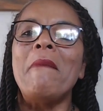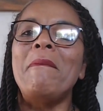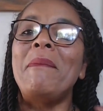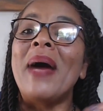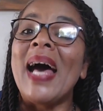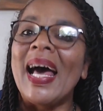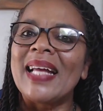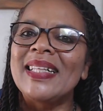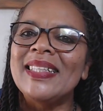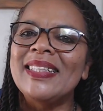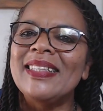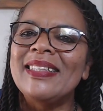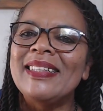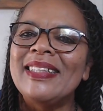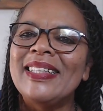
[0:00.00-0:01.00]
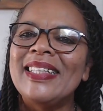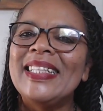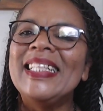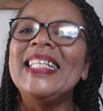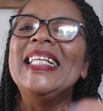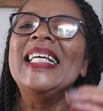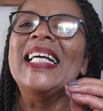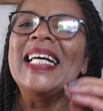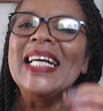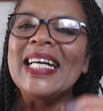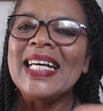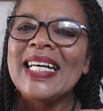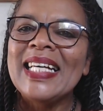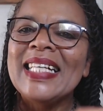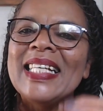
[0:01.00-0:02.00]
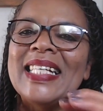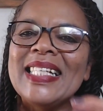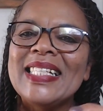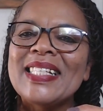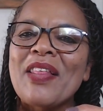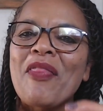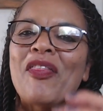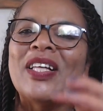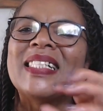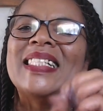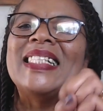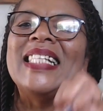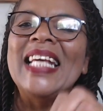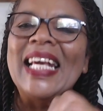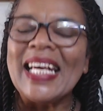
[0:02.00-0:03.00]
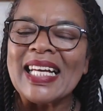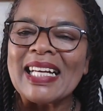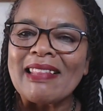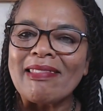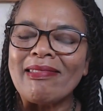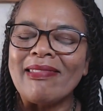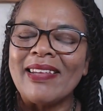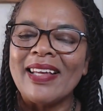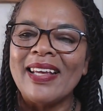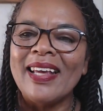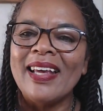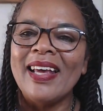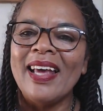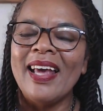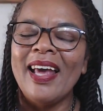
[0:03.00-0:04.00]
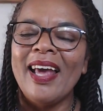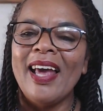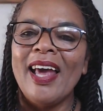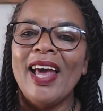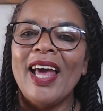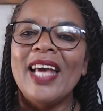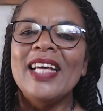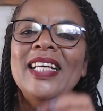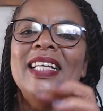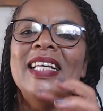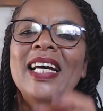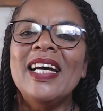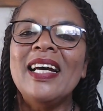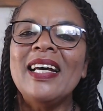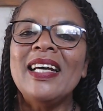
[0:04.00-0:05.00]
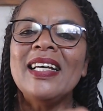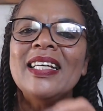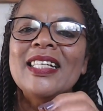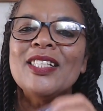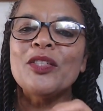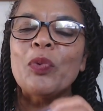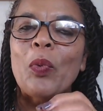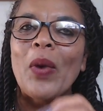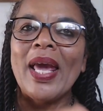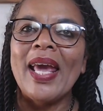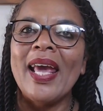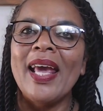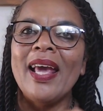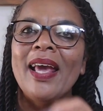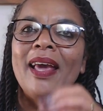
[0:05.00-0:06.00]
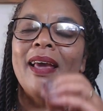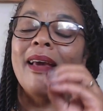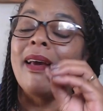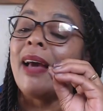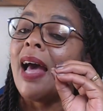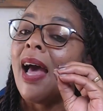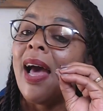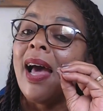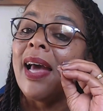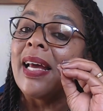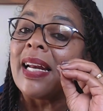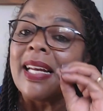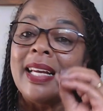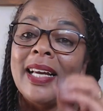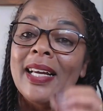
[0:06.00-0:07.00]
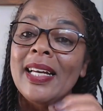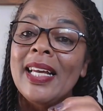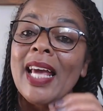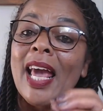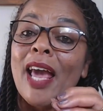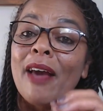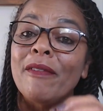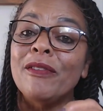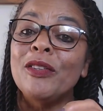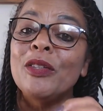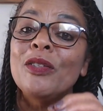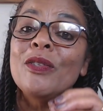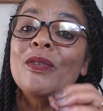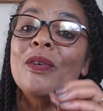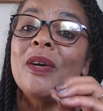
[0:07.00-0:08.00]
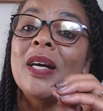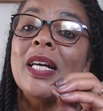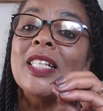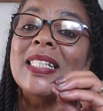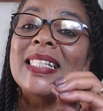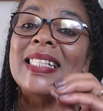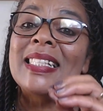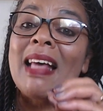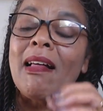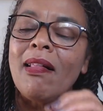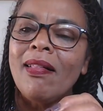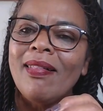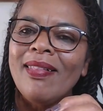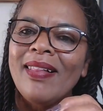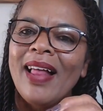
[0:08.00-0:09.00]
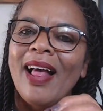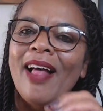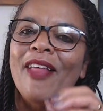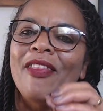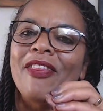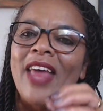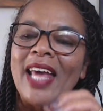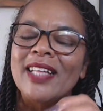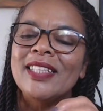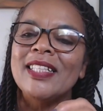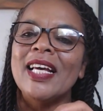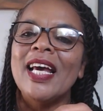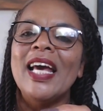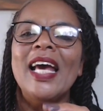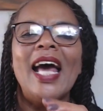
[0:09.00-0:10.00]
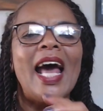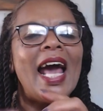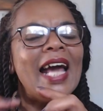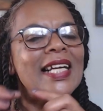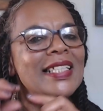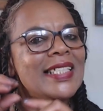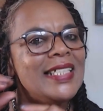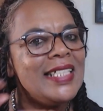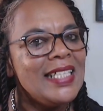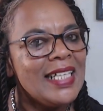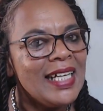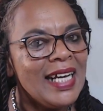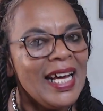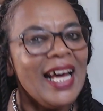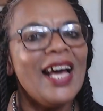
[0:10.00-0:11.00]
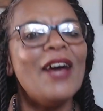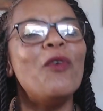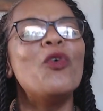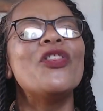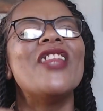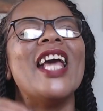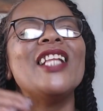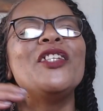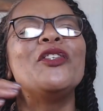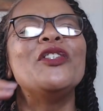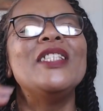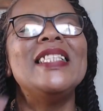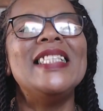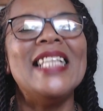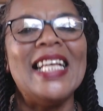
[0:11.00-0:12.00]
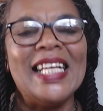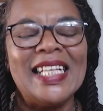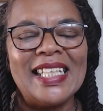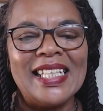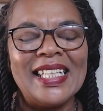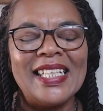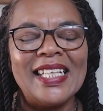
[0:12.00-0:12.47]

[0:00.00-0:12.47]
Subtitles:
But here is the secret. Here is where I really have to sell that idea or that routine.